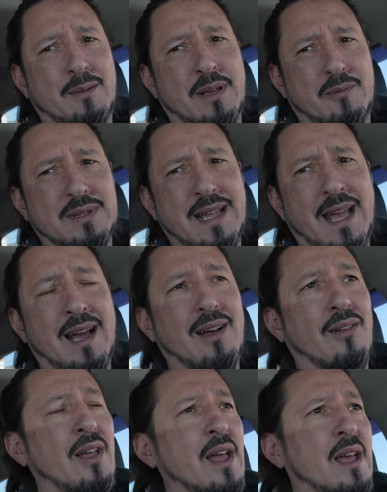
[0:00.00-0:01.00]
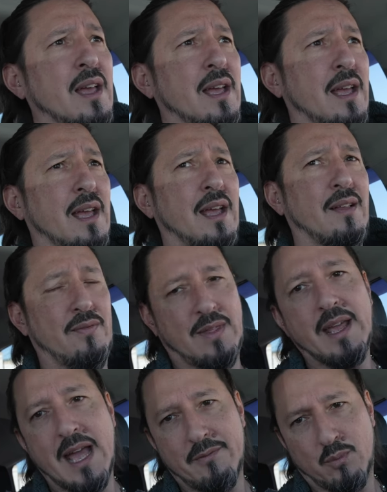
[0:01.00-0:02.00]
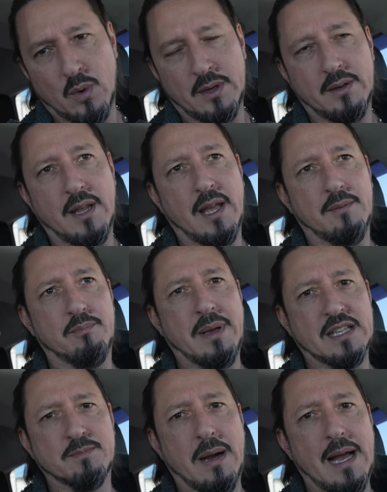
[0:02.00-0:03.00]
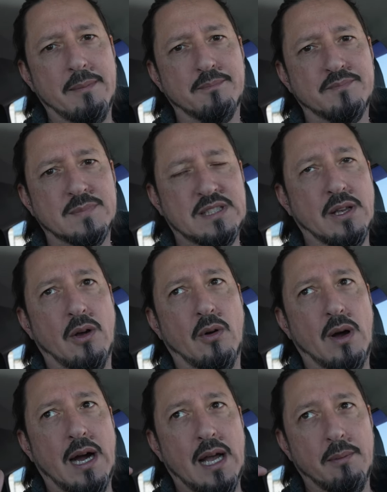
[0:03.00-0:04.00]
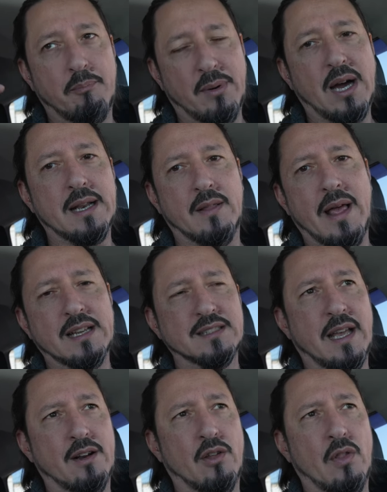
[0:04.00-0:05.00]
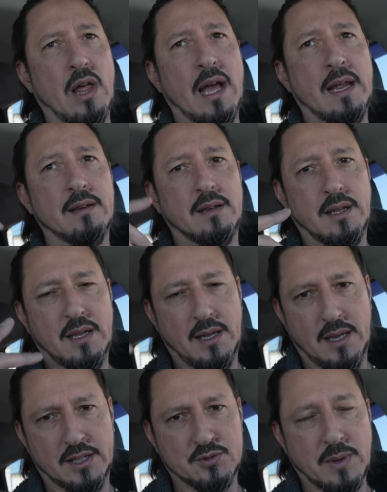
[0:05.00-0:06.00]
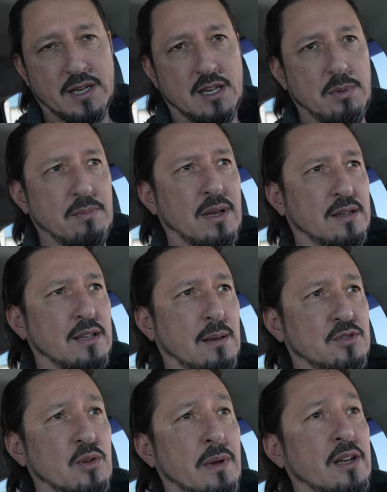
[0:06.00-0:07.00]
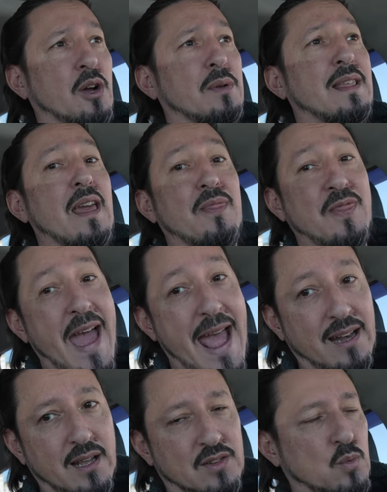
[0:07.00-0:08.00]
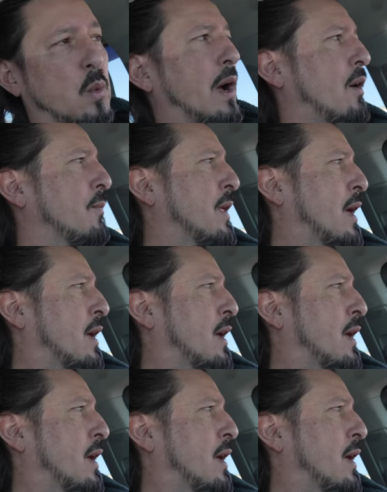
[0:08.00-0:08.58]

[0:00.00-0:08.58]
I'm like, what the hell? And they have one at Best Buy. So I bought it last night online. It's ready to be picked up. So I'm going to go get that as well.